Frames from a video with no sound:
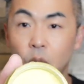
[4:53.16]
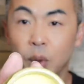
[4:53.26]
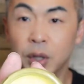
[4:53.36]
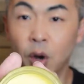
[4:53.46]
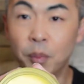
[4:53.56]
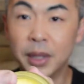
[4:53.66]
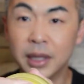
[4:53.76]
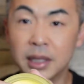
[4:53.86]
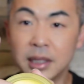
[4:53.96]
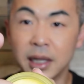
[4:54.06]
When you open
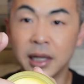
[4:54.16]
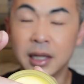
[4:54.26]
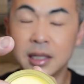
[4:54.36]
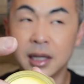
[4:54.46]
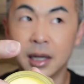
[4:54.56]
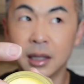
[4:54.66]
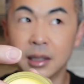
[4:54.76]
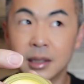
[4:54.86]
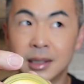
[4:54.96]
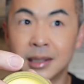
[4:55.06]
this, it is a
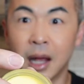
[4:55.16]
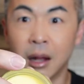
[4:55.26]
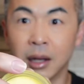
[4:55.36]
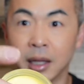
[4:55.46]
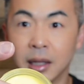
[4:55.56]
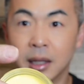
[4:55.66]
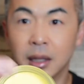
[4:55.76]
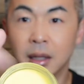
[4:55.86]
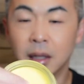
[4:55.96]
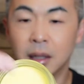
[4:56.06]
solid.
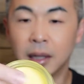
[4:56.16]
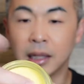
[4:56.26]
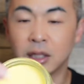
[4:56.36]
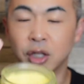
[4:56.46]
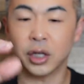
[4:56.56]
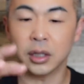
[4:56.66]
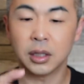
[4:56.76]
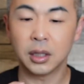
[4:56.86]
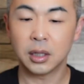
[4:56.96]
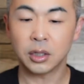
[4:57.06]
That's good.
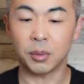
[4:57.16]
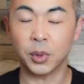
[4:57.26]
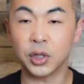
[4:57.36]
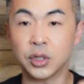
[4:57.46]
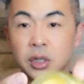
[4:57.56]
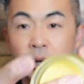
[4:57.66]
So I'm going to just